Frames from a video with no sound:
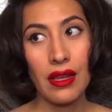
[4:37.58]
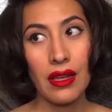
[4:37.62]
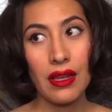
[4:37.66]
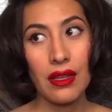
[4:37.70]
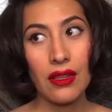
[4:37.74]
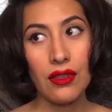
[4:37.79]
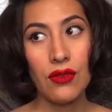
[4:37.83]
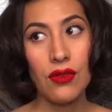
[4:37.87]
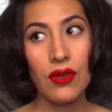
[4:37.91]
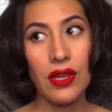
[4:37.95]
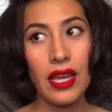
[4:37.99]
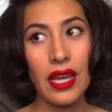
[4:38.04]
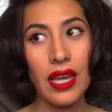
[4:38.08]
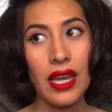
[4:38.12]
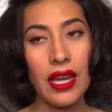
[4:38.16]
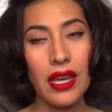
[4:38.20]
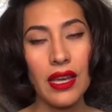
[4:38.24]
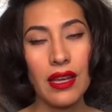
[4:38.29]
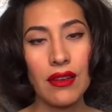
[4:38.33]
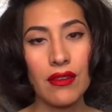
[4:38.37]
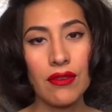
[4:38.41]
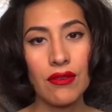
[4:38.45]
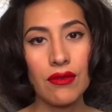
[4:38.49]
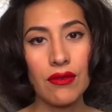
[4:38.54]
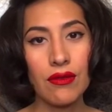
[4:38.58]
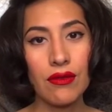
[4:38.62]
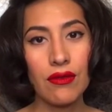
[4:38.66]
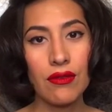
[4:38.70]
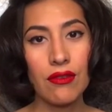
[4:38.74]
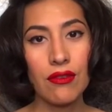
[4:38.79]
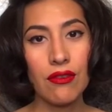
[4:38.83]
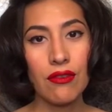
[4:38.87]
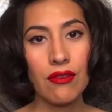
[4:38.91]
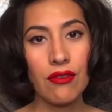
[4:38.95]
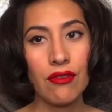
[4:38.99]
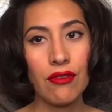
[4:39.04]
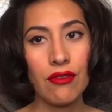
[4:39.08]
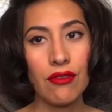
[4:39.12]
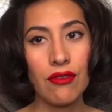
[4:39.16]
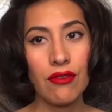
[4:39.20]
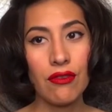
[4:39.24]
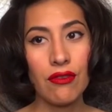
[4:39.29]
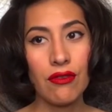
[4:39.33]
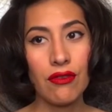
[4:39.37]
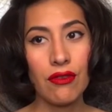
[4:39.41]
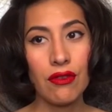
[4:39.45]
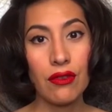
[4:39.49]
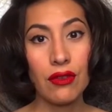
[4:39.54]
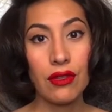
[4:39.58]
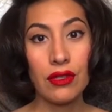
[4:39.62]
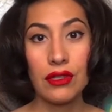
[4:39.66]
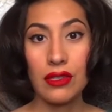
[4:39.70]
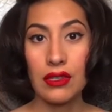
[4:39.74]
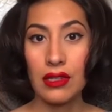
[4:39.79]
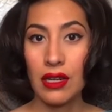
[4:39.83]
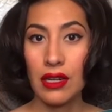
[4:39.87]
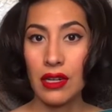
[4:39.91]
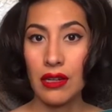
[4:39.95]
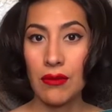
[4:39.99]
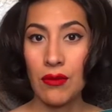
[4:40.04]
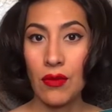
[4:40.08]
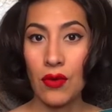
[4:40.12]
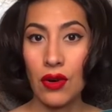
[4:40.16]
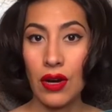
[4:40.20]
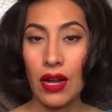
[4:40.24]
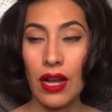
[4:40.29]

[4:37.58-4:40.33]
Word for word: you can't force it anymore.